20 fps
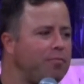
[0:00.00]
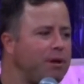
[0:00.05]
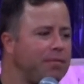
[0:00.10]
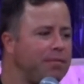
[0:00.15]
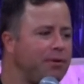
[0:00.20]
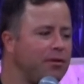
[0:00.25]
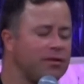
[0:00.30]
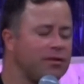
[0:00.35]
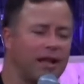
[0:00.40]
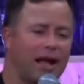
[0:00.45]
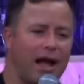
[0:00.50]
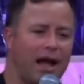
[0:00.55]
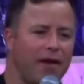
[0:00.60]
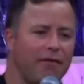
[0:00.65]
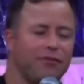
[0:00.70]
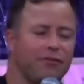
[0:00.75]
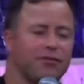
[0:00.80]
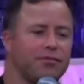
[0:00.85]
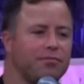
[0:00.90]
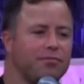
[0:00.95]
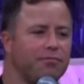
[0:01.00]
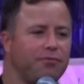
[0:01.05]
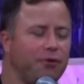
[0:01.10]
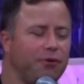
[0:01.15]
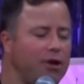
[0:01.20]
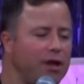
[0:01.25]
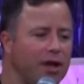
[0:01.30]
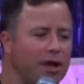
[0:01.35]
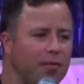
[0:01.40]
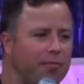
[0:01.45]
people's lives
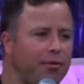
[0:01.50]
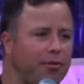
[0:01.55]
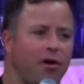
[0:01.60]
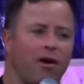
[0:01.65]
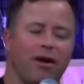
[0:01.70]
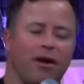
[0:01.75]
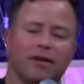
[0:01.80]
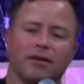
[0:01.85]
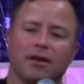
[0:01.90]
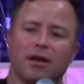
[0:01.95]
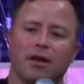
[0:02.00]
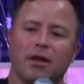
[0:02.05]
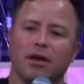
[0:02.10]
falling apart,